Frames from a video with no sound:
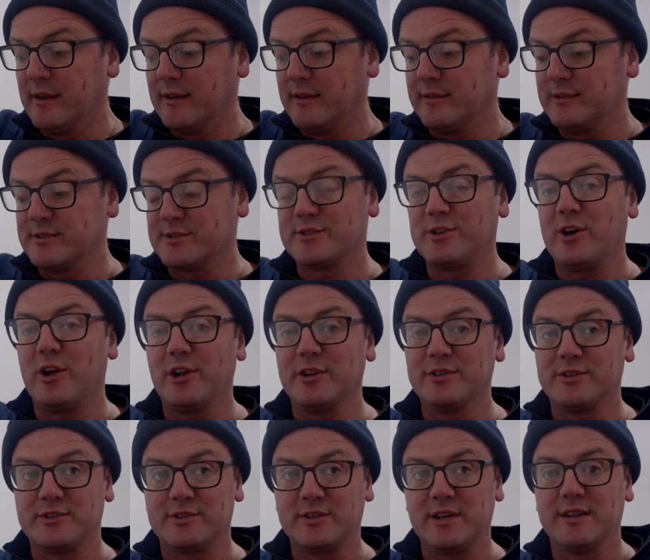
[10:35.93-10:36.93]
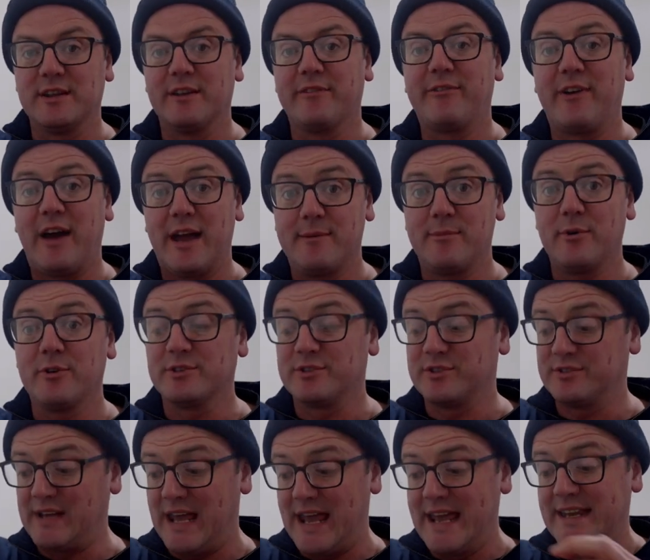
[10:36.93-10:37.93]
the solids and the
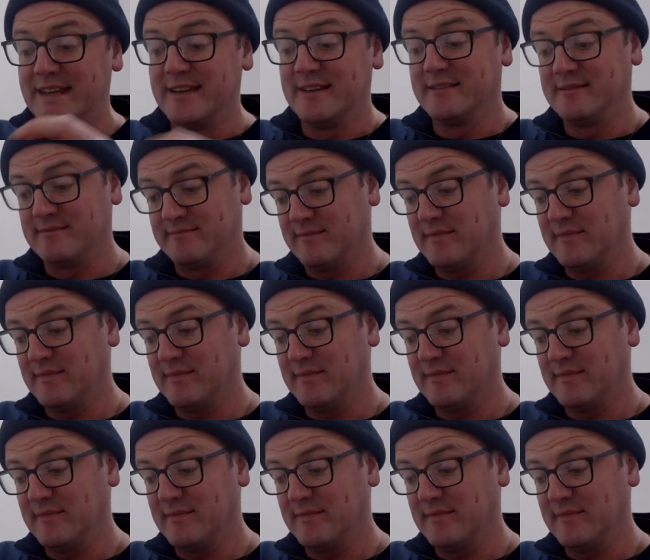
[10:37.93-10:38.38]
fibers in